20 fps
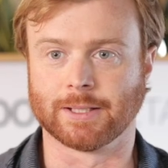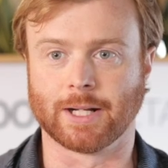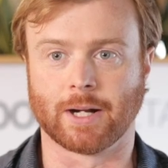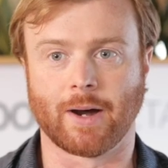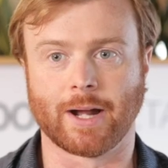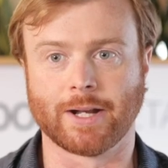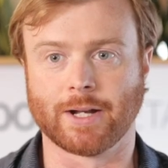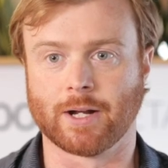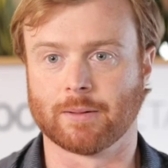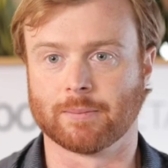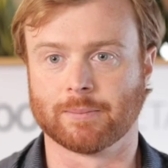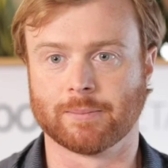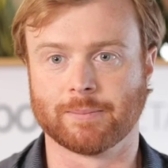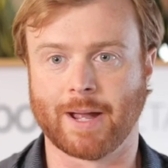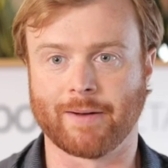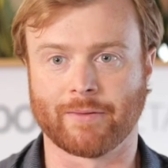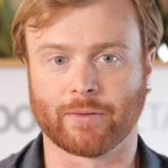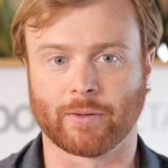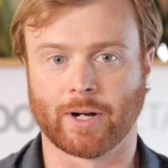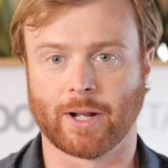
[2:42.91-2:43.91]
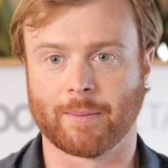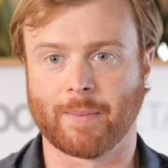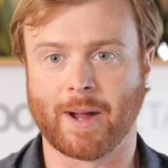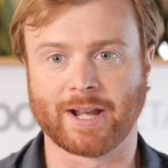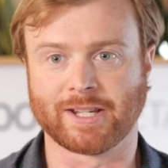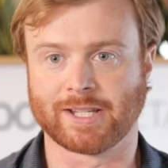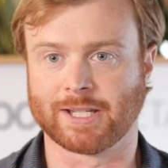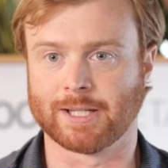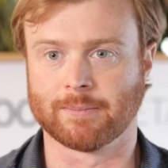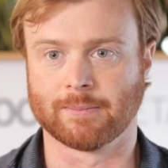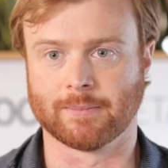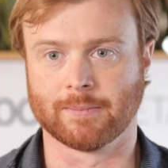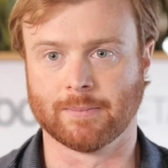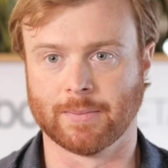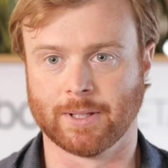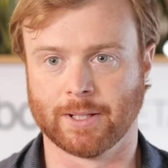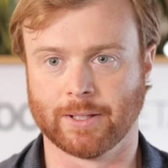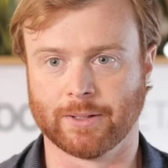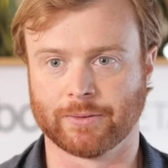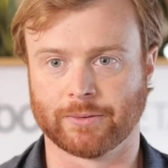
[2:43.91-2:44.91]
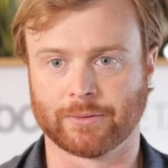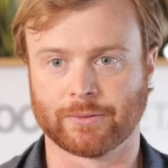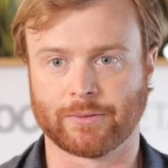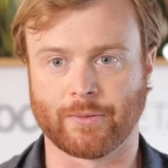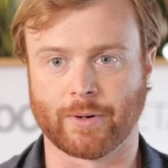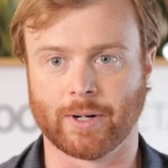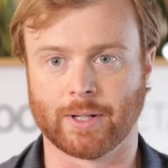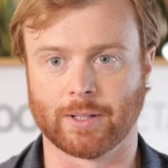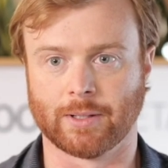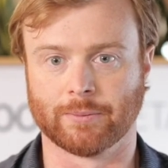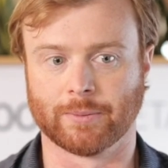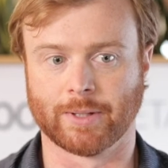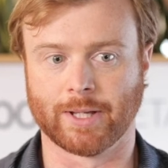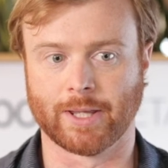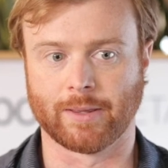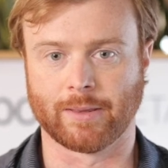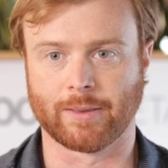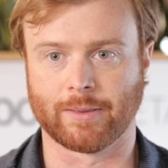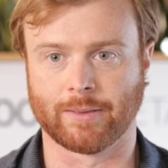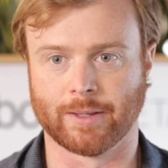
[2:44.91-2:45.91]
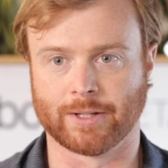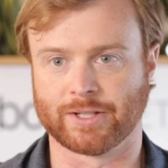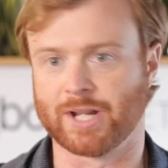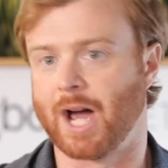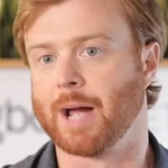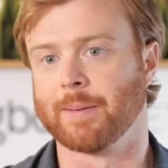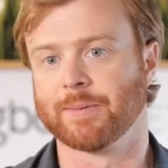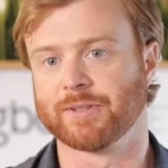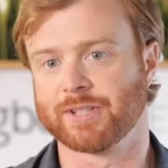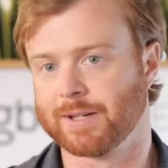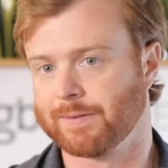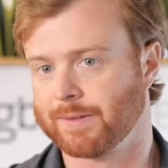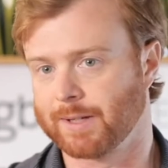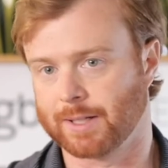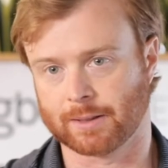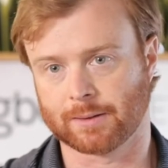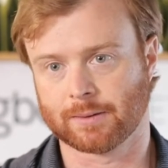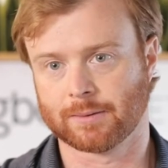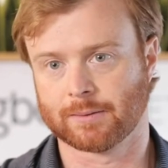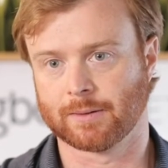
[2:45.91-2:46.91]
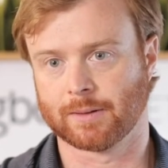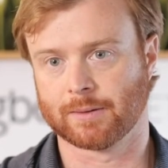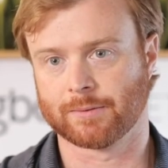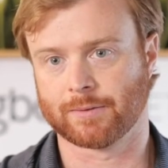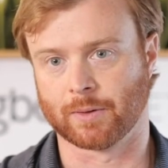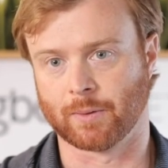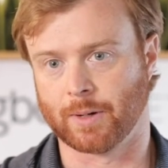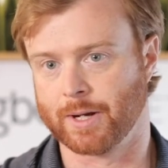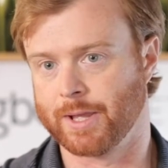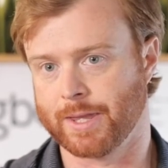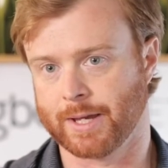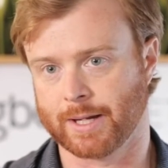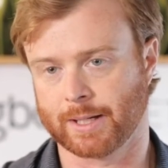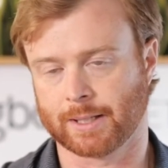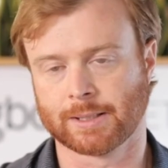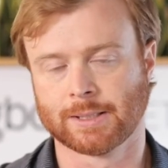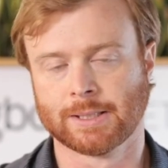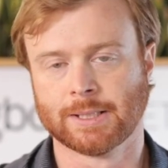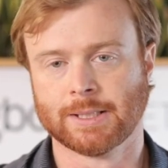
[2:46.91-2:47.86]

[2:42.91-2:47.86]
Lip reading: I know everyone on my team is thrilled with the time saving, for one thing.